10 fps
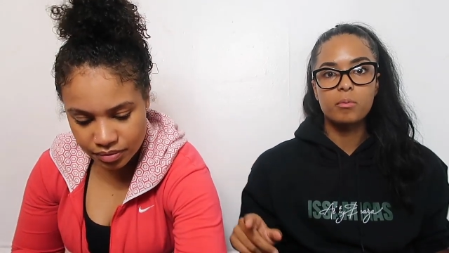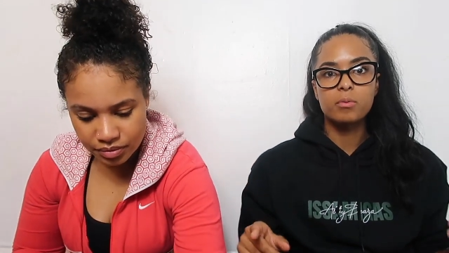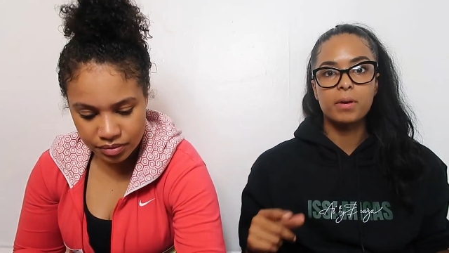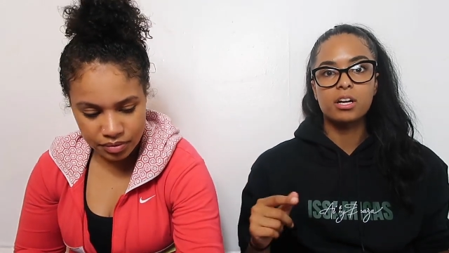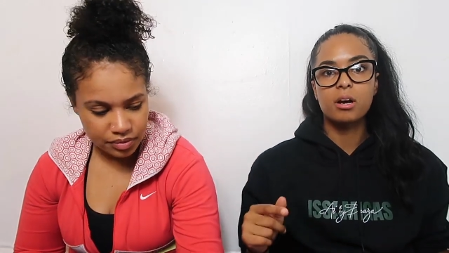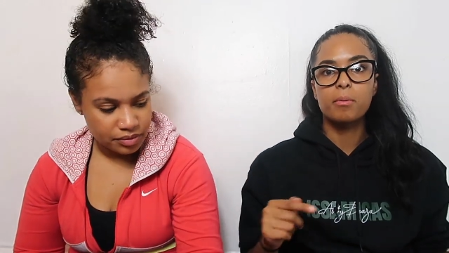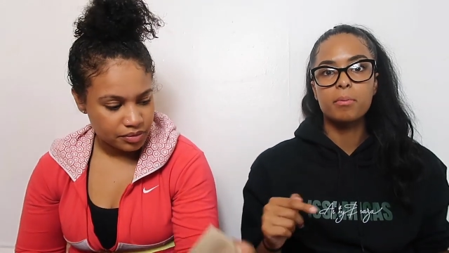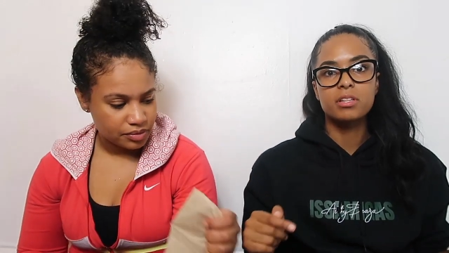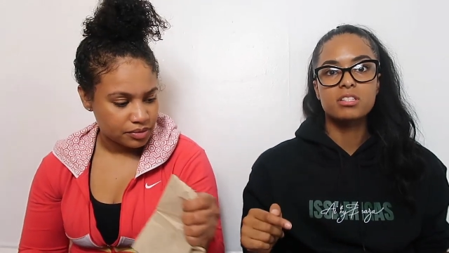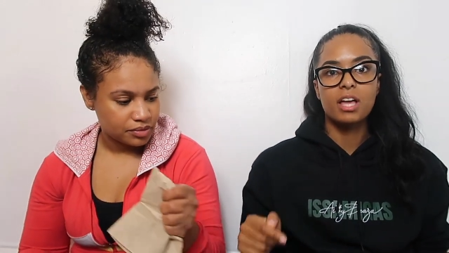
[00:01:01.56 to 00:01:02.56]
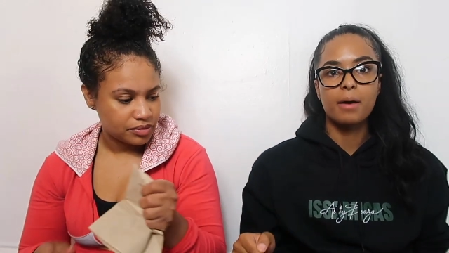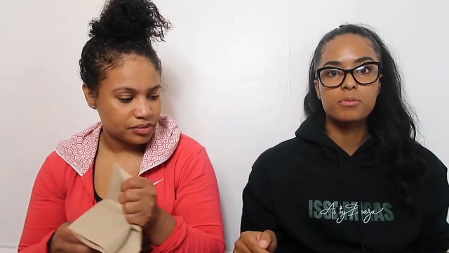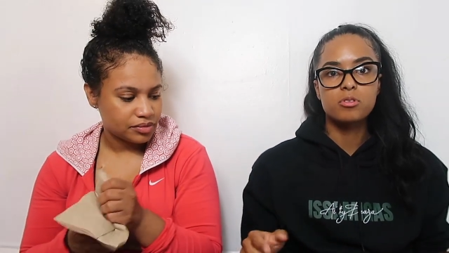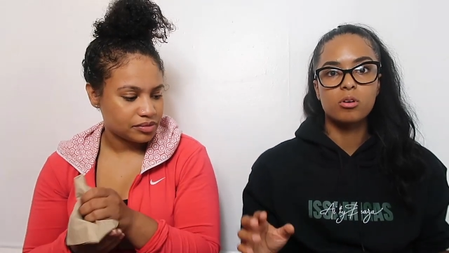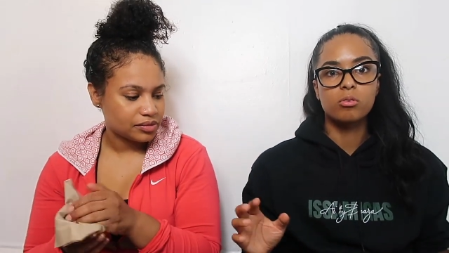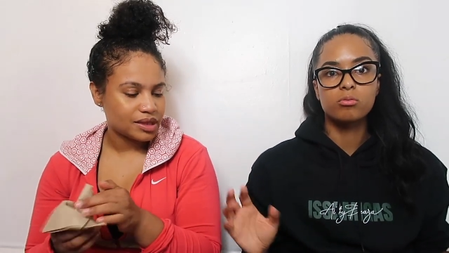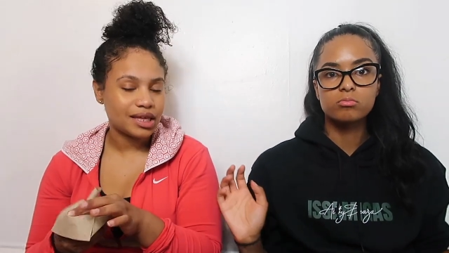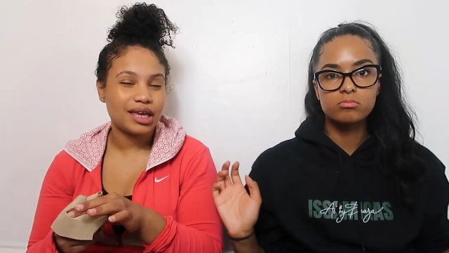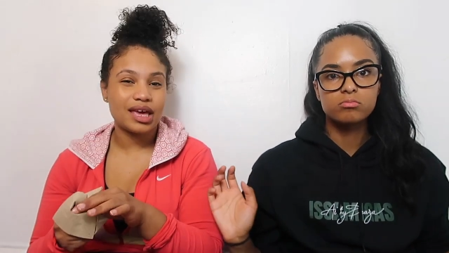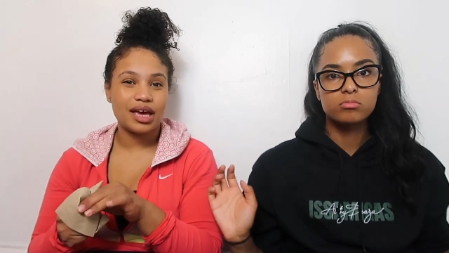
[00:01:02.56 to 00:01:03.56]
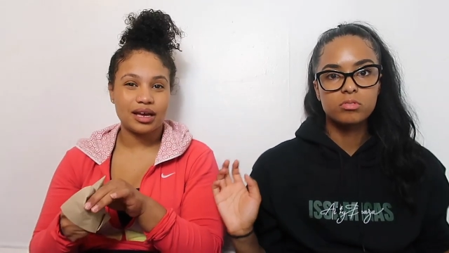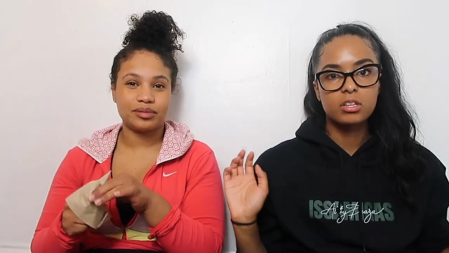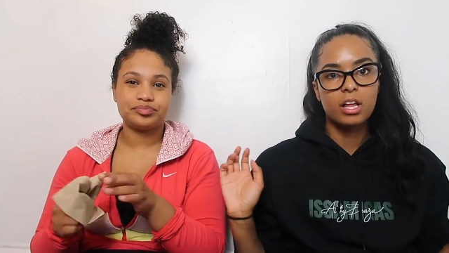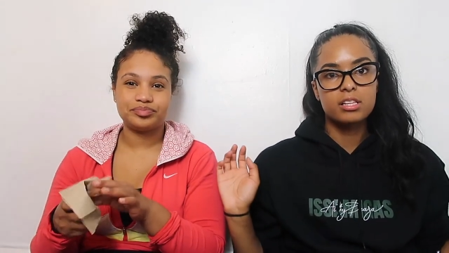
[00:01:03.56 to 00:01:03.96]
Speaker 1: and we made a couple pit stops. So yeah,